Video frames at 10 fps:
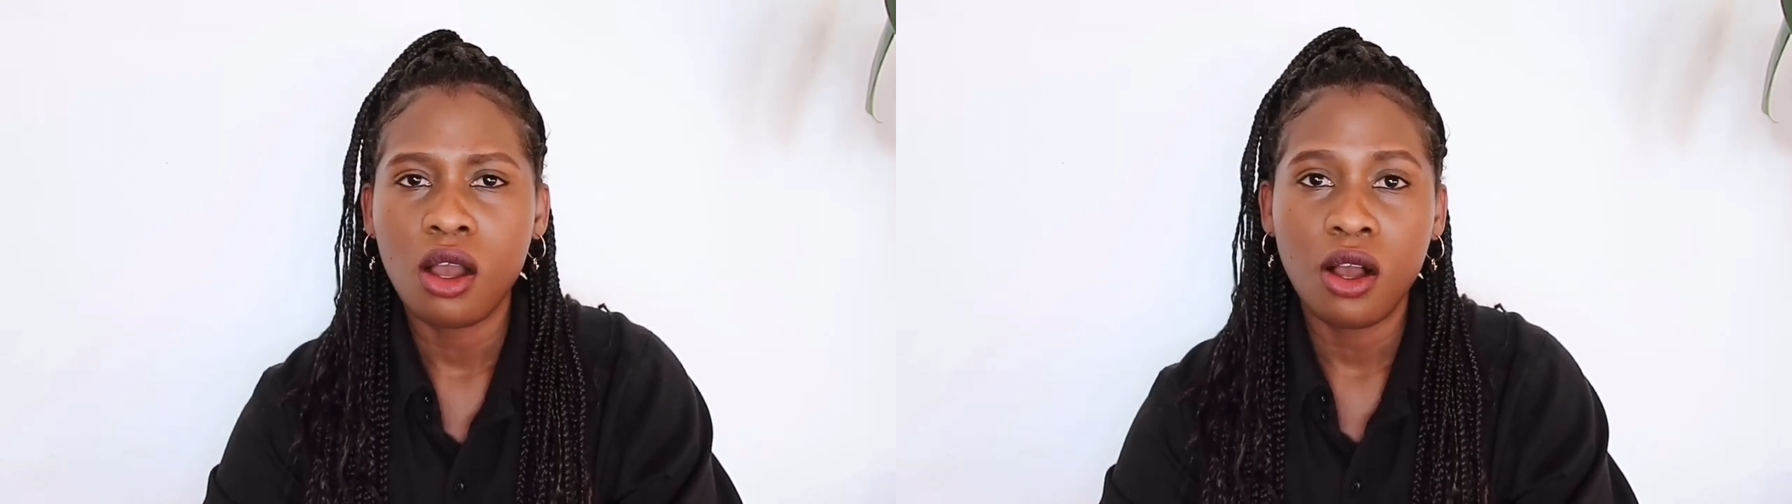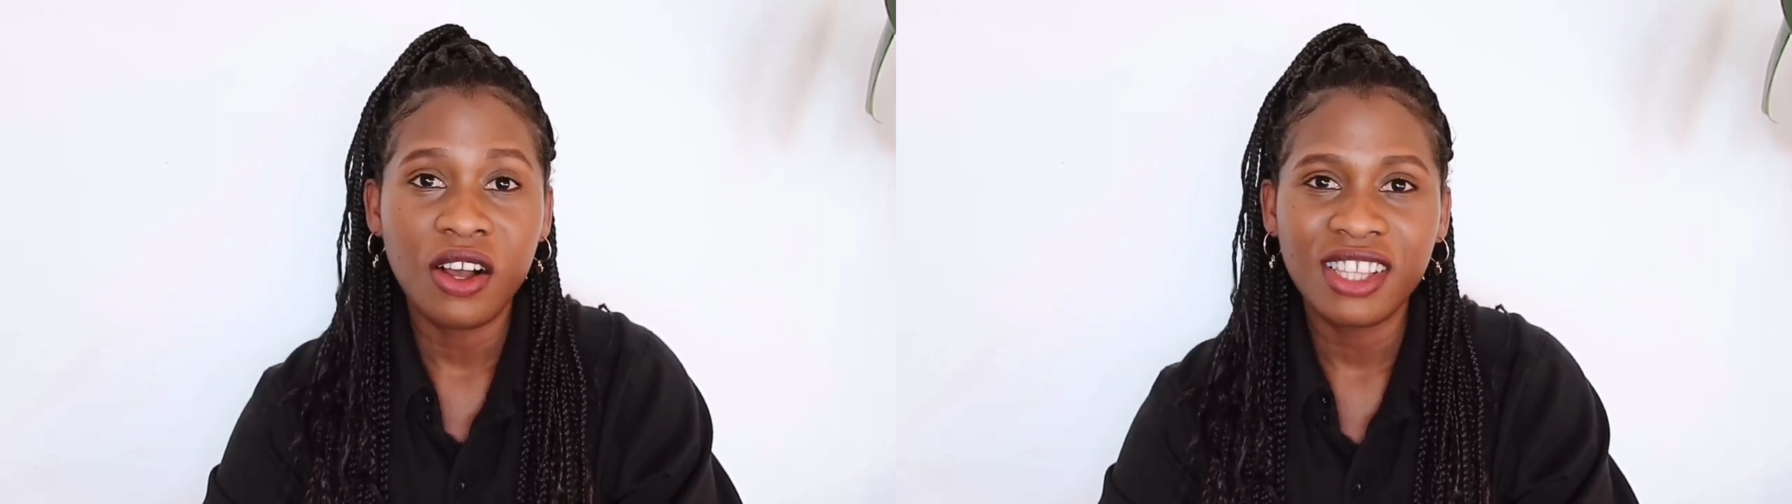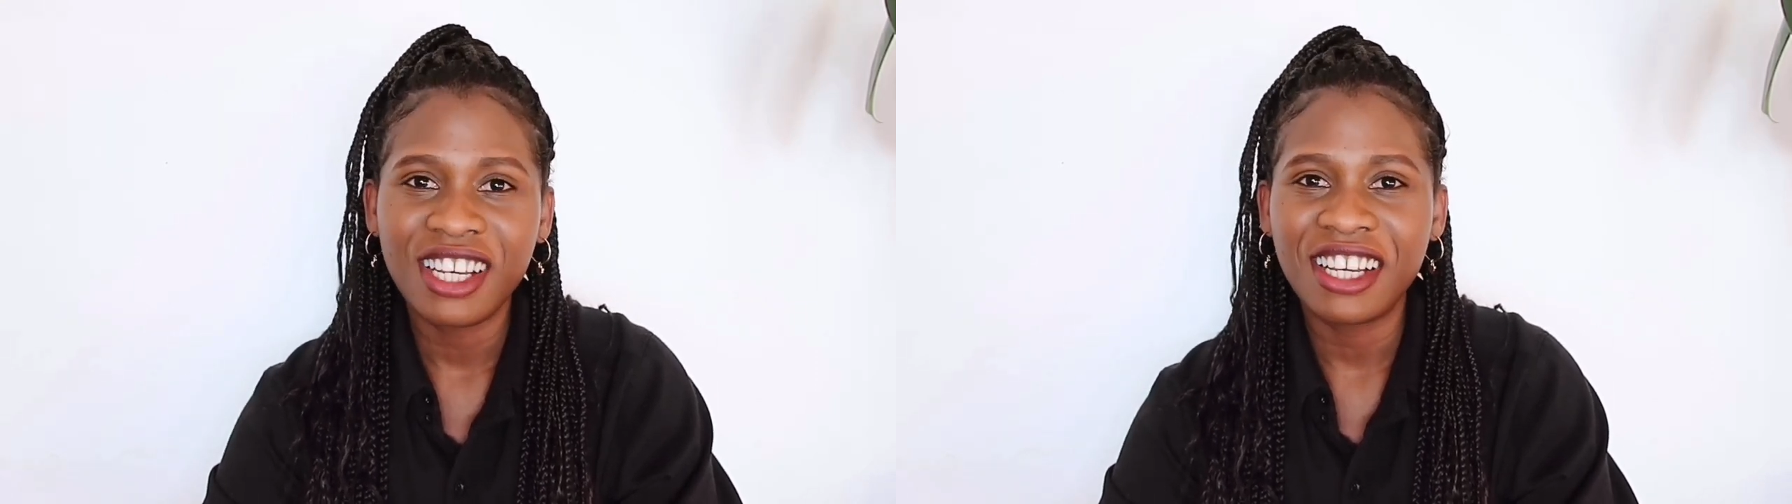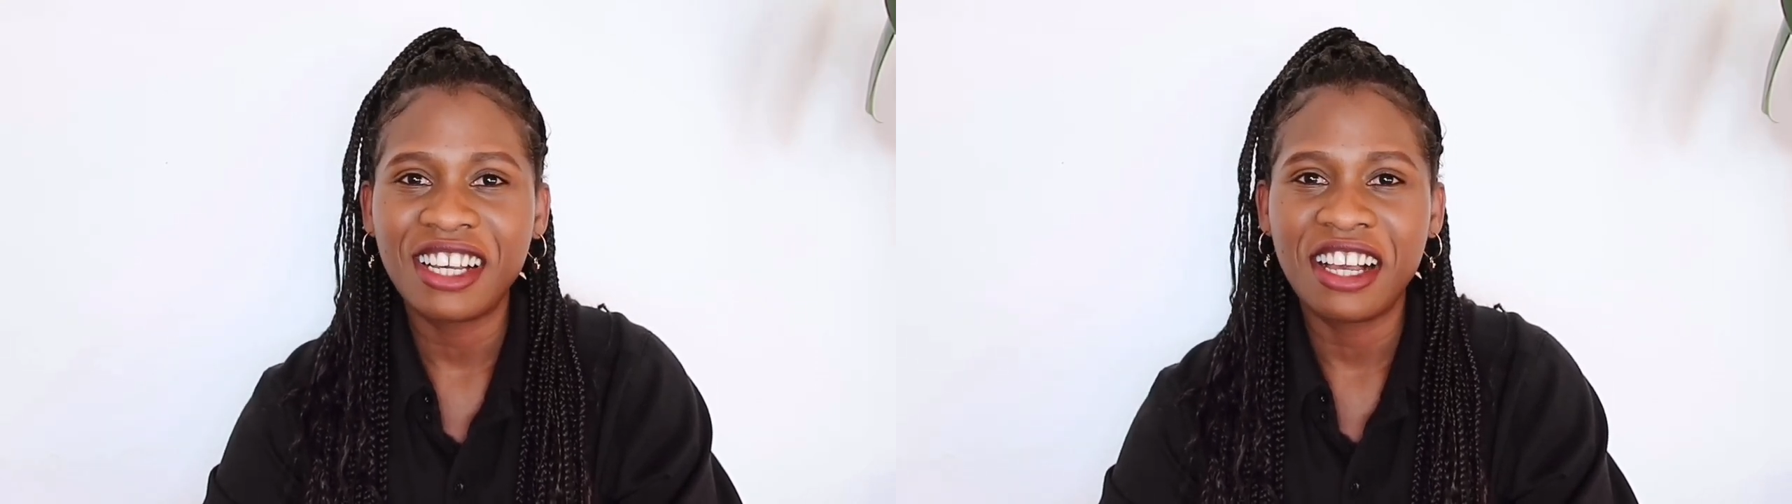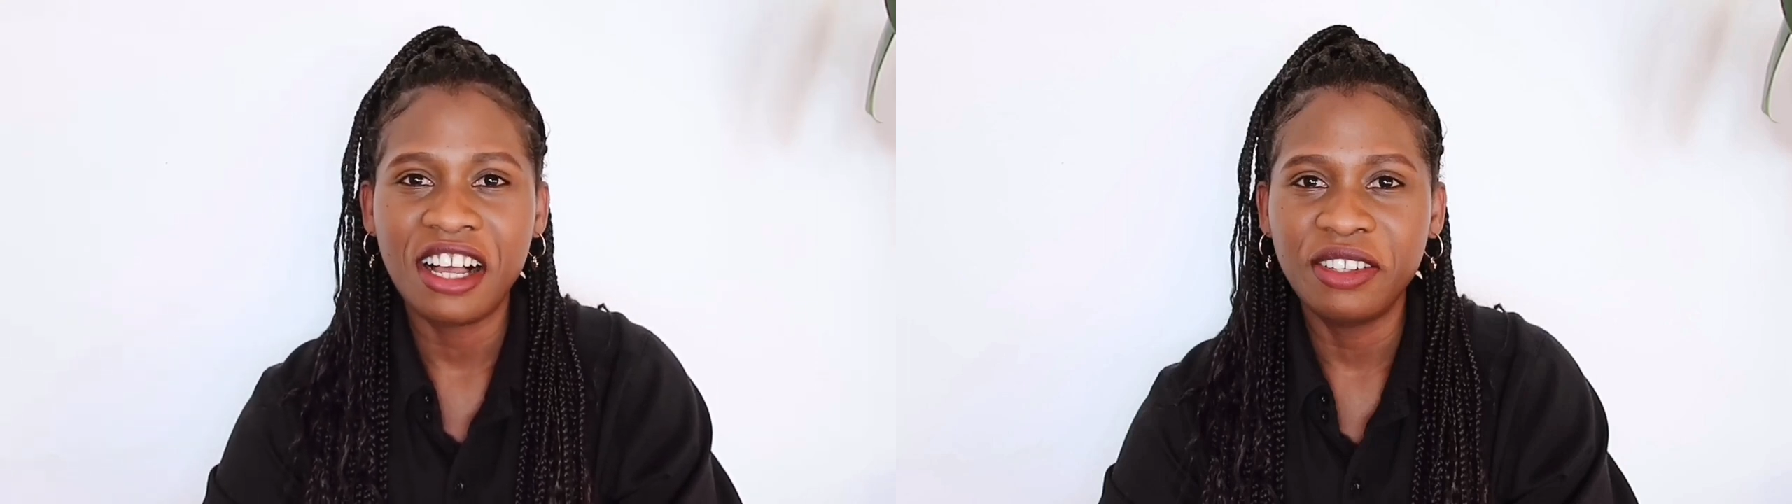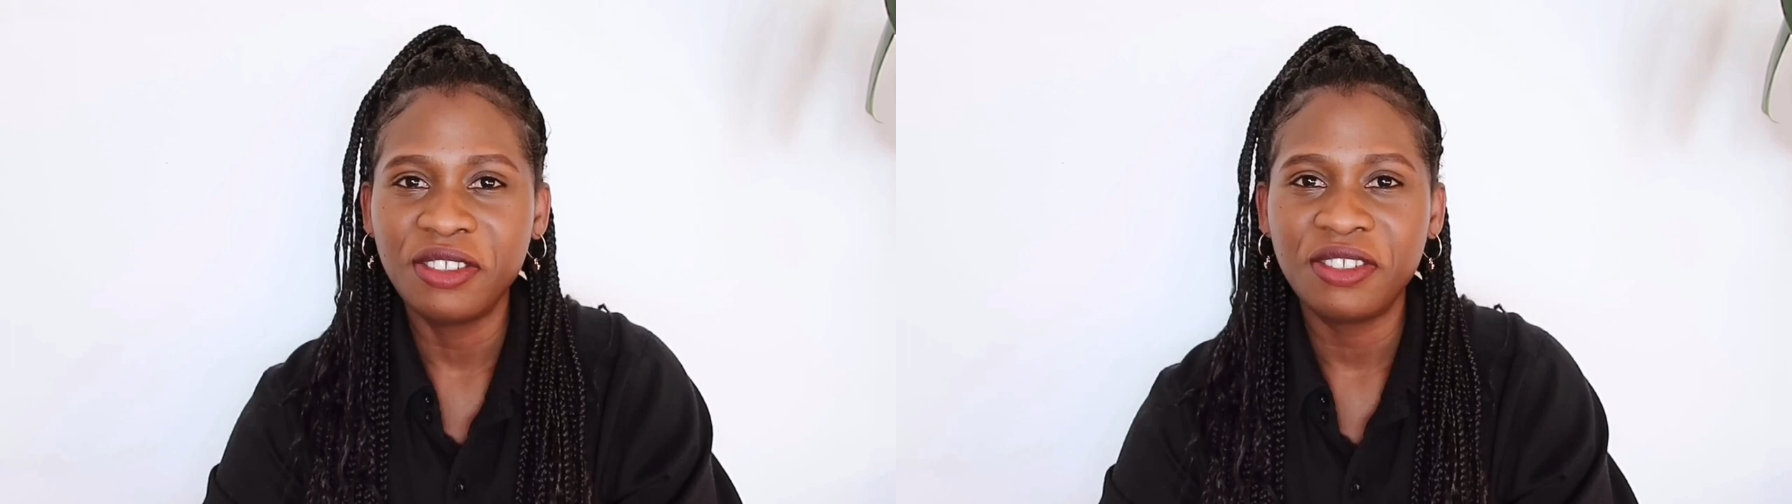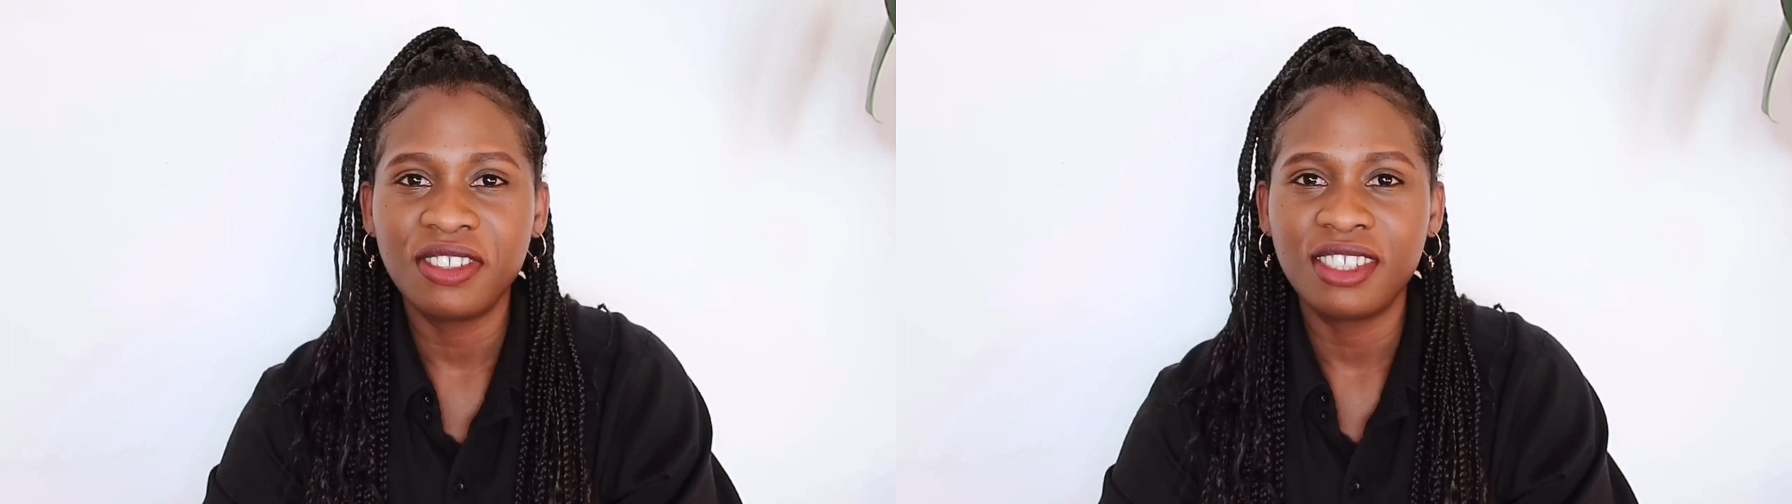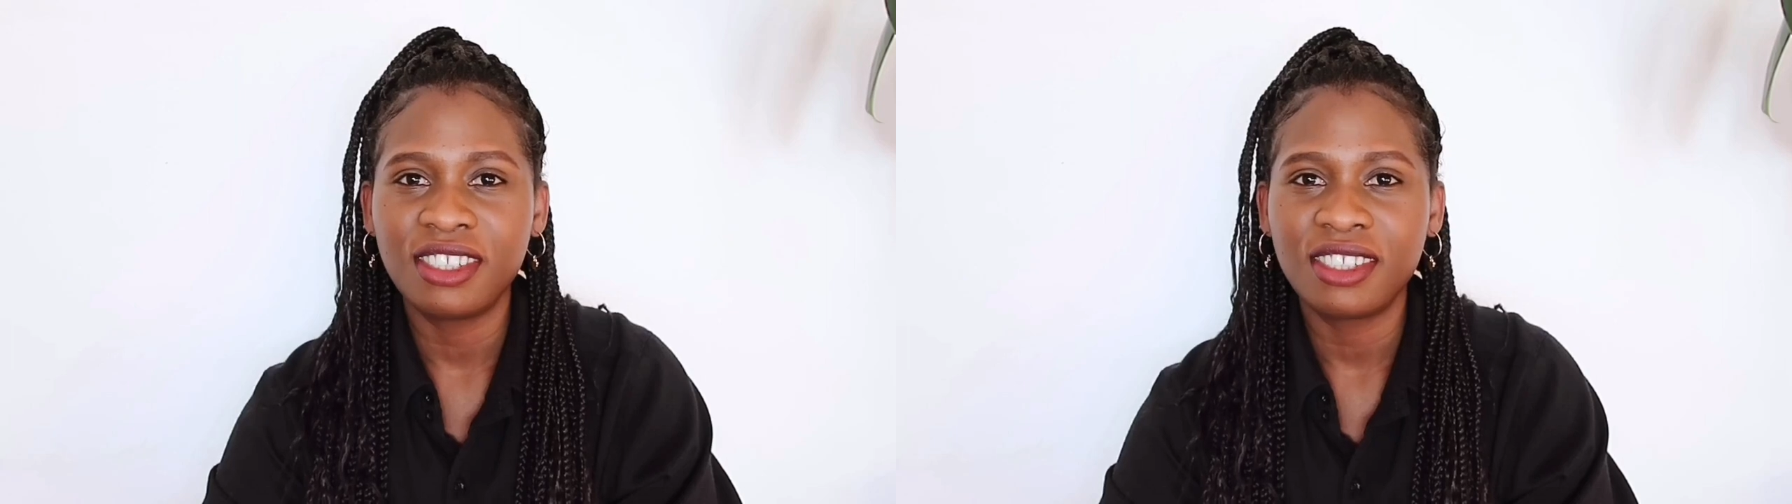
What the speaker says: other countries.